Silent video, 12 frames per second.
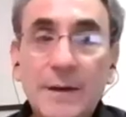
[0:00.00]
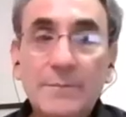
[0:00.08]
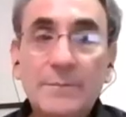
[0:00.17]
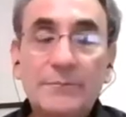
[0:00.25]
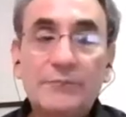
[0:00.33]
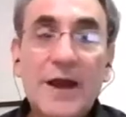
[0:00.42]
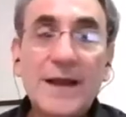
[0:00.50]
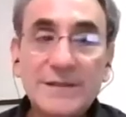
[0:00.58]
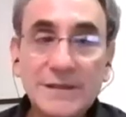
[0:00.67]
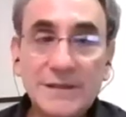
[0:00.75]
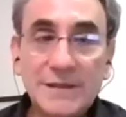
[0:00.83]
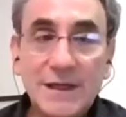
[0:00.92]

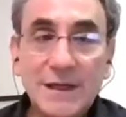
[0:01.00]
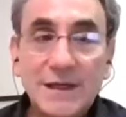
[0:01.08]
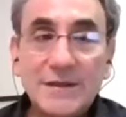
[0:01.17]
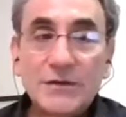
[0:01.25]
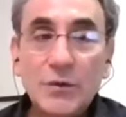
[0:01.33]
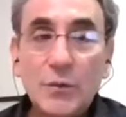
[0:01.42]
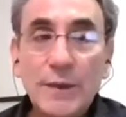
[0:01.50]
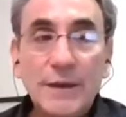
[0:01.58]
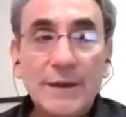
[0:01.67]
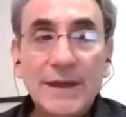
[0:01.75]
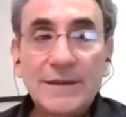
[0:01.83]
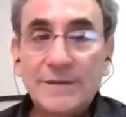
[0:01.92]
prizes, so we
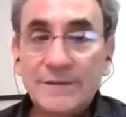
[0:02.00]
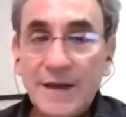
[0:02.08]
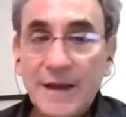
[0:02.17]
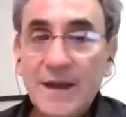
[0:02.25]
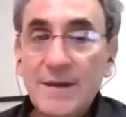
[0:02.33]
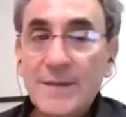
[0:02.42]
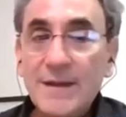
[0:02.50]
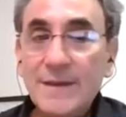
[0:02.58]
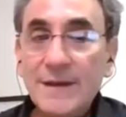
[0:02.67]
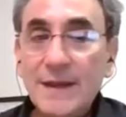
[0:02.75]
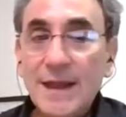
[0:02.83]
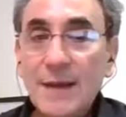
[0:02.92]
get the Fame and the
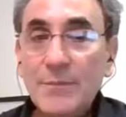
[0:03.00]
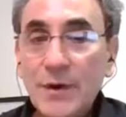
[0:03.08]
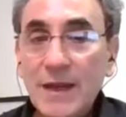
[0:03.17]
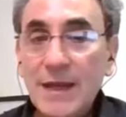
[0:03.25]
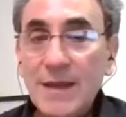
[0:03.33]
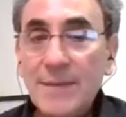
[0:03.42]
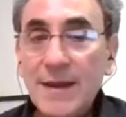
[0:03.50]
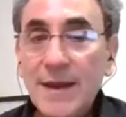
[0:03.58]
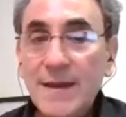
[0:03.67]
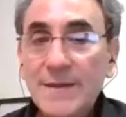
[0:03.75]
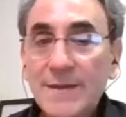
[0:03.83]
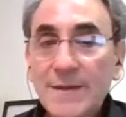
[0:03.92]
Hemoheme and
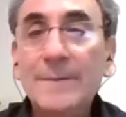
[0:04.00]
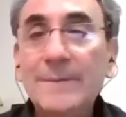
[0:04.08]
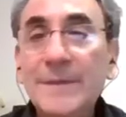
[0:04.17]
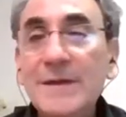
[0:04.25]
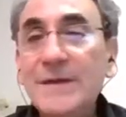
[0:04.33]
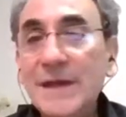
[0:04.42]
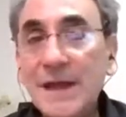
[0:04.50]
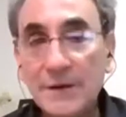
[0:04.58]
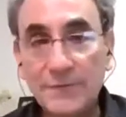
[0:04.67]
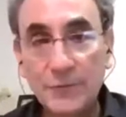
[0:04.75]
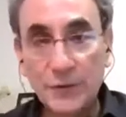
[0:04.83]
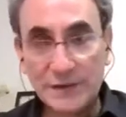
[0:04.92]
the um, Evening Care
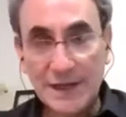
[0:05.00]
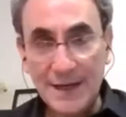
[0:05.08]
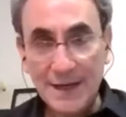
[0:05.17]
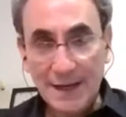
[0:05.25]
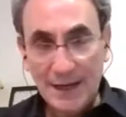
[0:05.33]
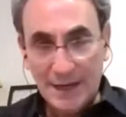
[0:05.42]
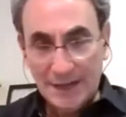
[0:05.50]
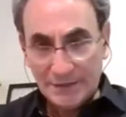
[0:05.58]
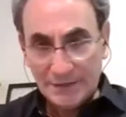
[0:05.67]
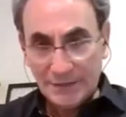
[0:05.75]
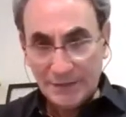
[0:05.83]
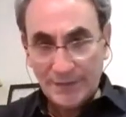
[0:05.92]
four set. So
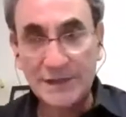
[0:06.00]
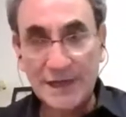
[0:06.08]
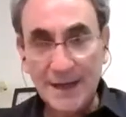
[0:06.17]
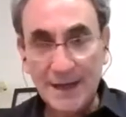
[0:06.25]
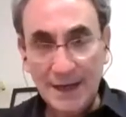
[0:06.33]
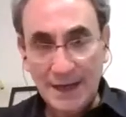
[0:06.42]
that set.